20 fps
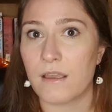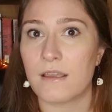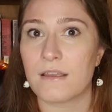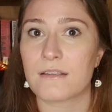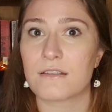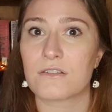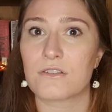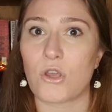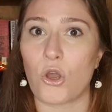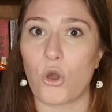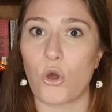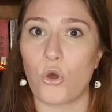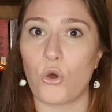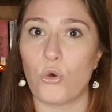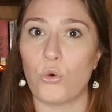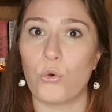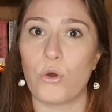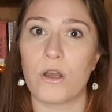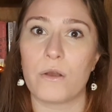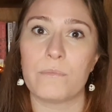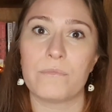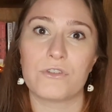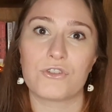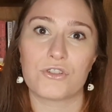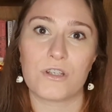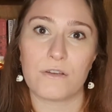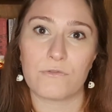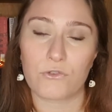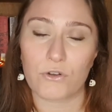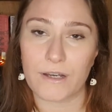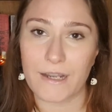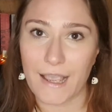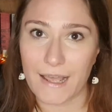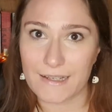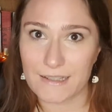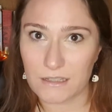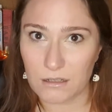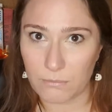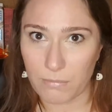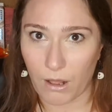So she
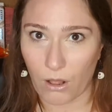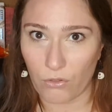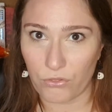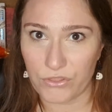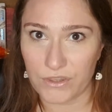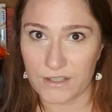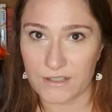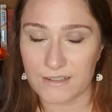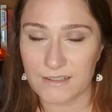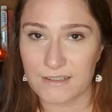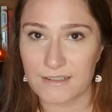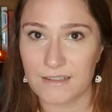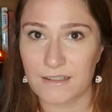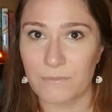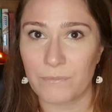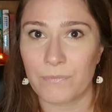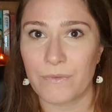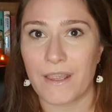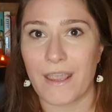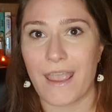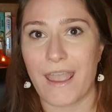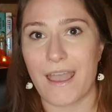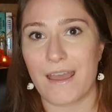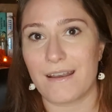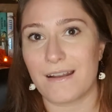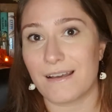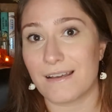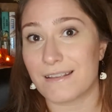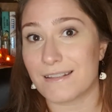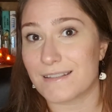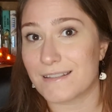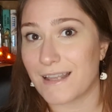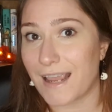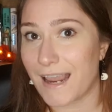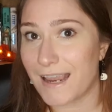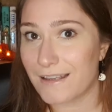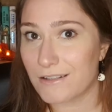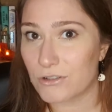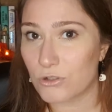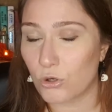forgets about this, and
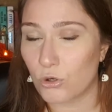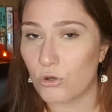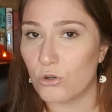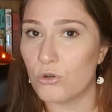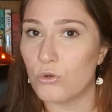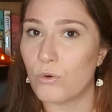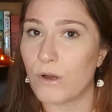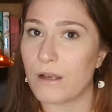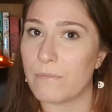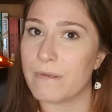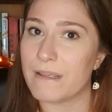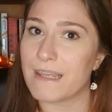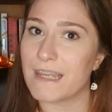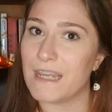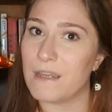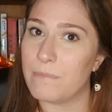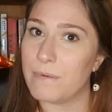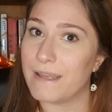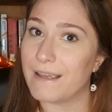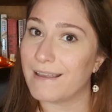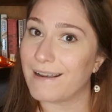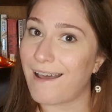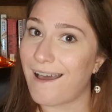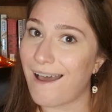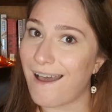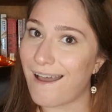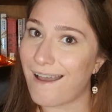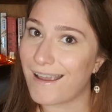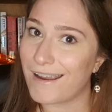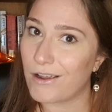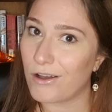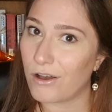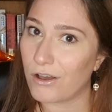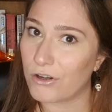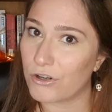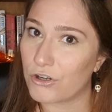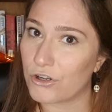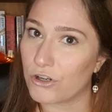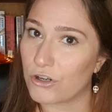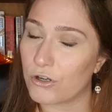Azazel, who I've been keeping an eye on
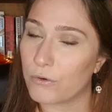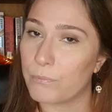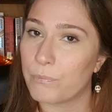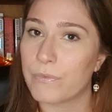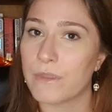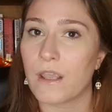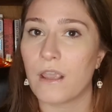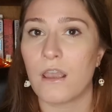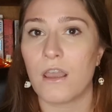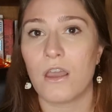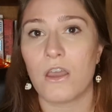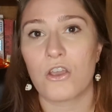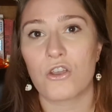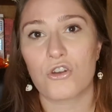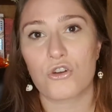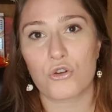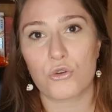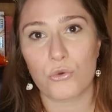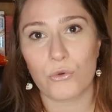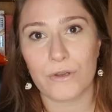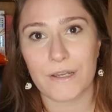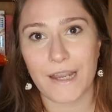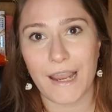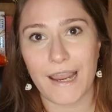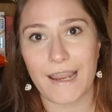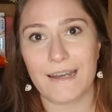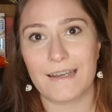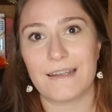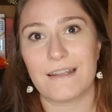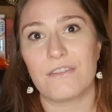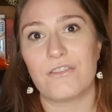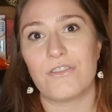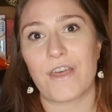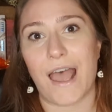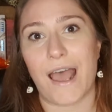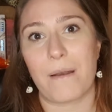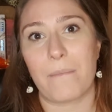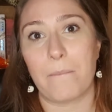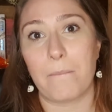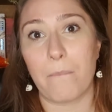her, created
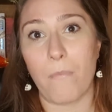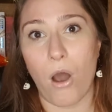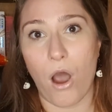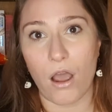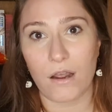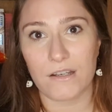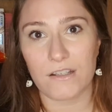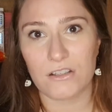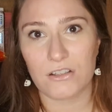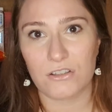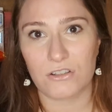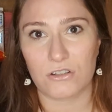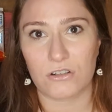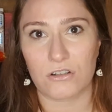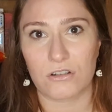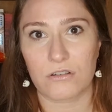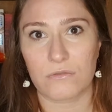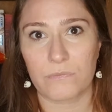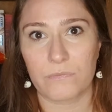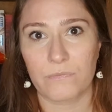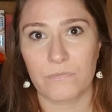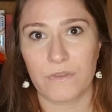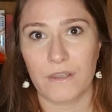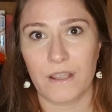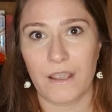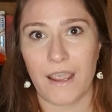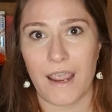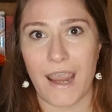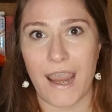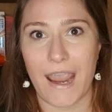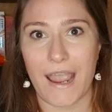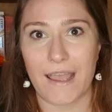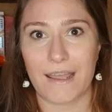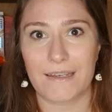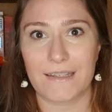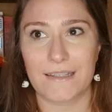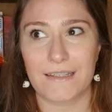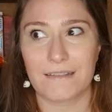that monster and